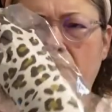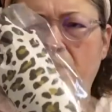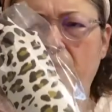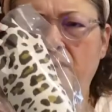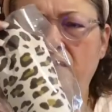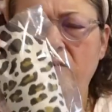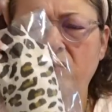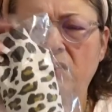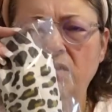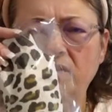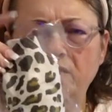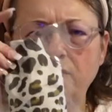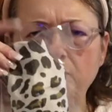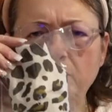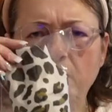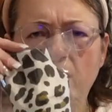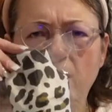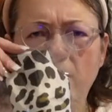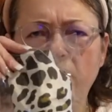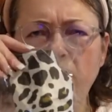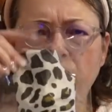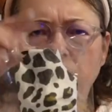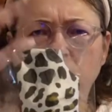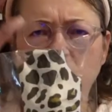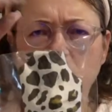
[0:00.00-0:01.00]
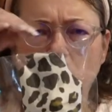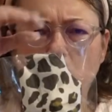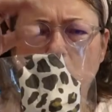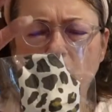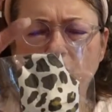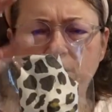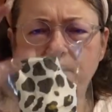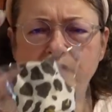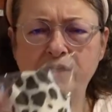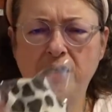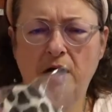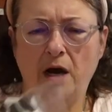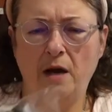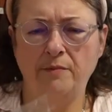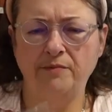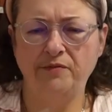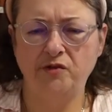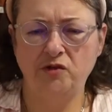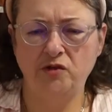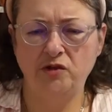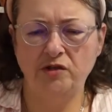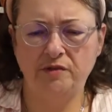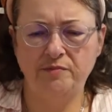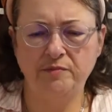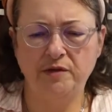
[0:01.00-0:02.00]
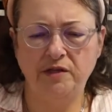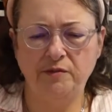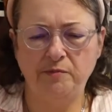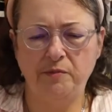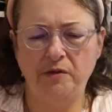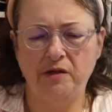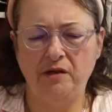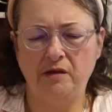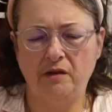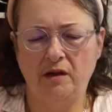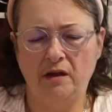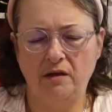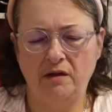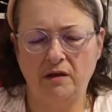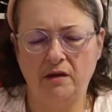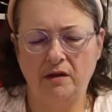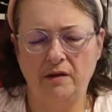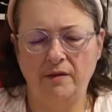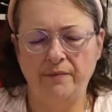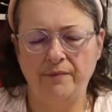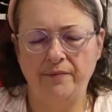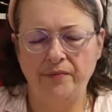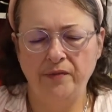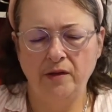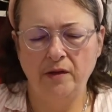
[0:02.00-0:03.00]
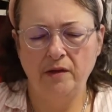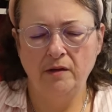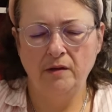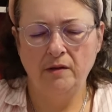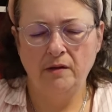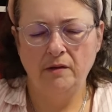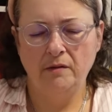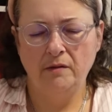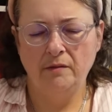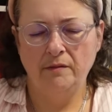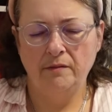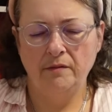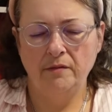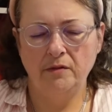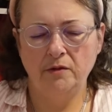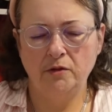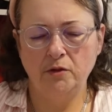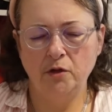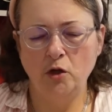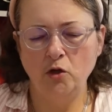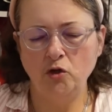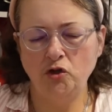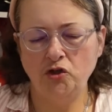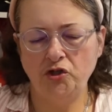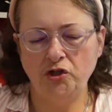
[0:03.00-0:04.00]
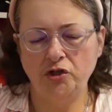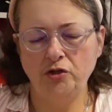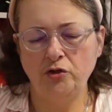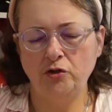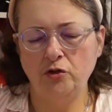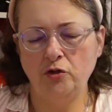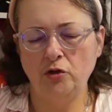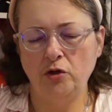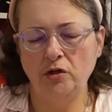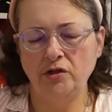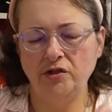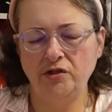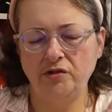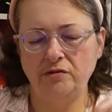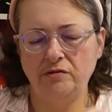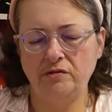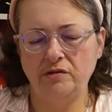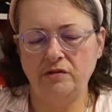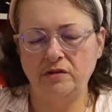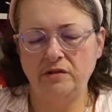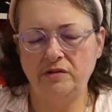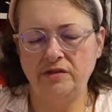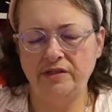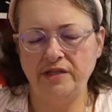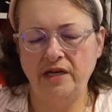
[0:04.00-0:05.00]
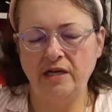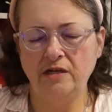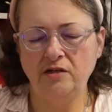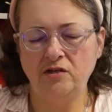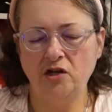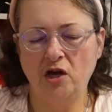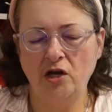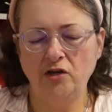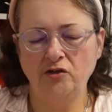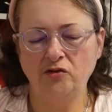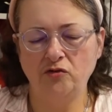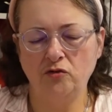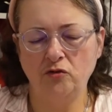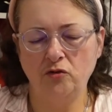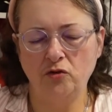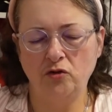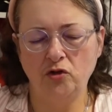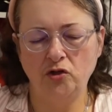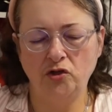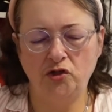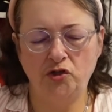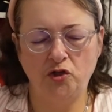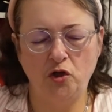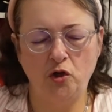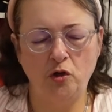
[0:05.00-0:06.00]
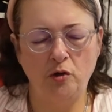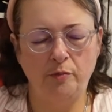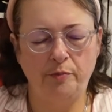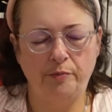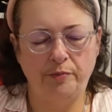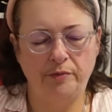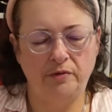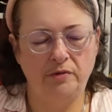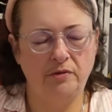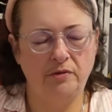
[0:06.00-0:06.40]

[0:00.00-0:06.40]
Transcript: It's got some kind of a squirty top. So this must be like a lotion or a sanitizer or a soap.